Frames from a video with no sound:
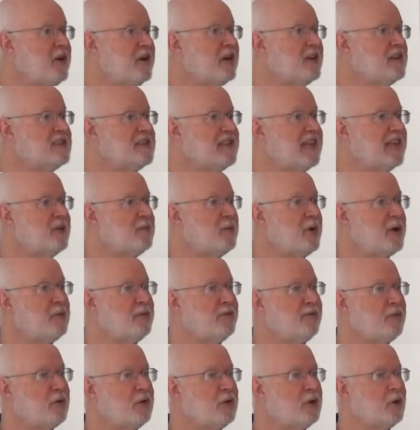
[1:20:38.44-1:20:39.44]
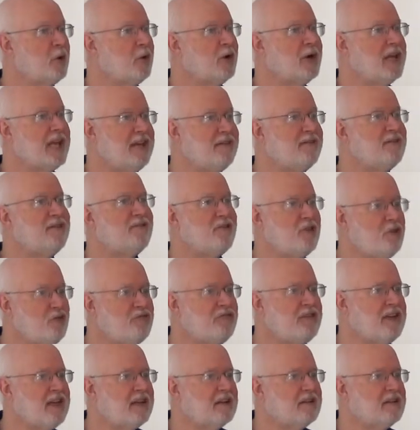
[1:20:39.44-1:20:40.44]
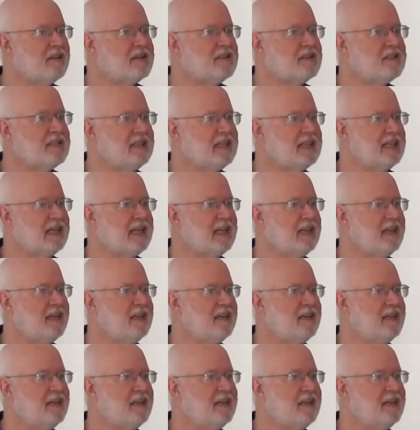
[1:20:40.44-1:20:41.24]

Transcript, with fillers: am going to celebrate before the Lord even if you think it looks silly,